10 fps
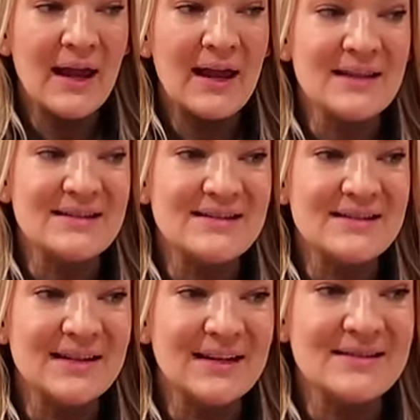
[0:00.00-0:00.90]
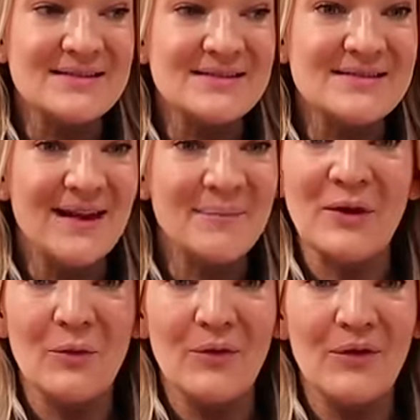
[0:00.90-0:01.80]
And it's, I
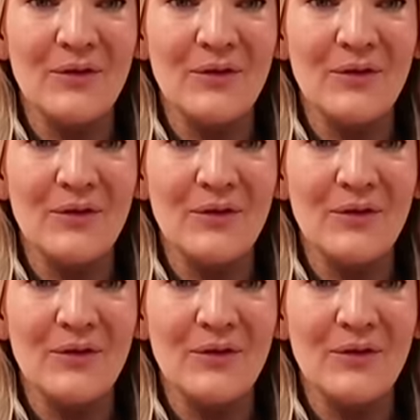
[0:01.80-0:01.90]
mean,